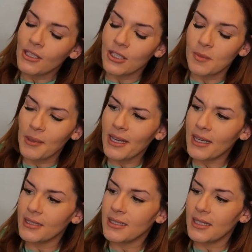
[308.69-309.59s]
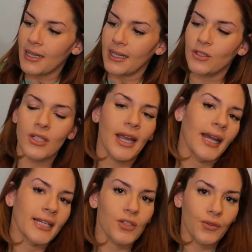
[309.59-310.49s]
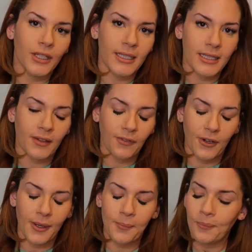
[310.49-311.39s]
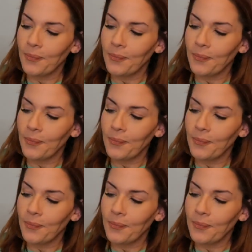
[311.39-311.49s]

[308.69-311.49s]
just because it is really different.